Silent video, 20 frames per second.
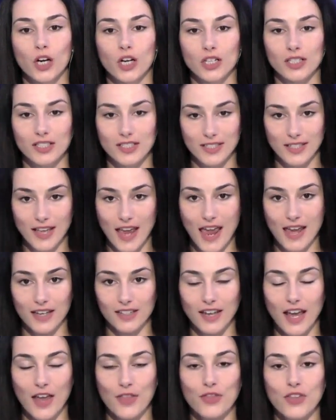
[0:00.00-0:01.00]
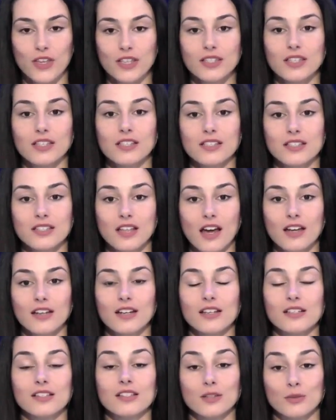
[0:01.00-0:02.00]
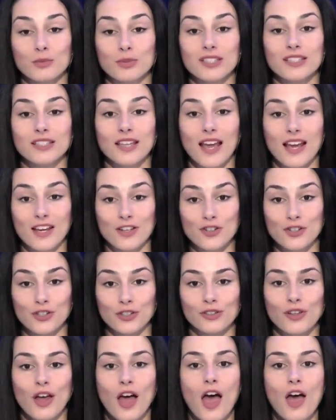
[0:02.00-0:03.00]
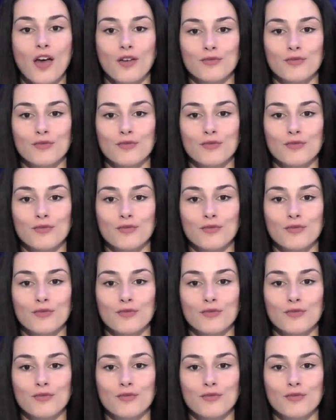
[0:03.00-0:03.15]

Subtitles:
are saying that this is not a substantial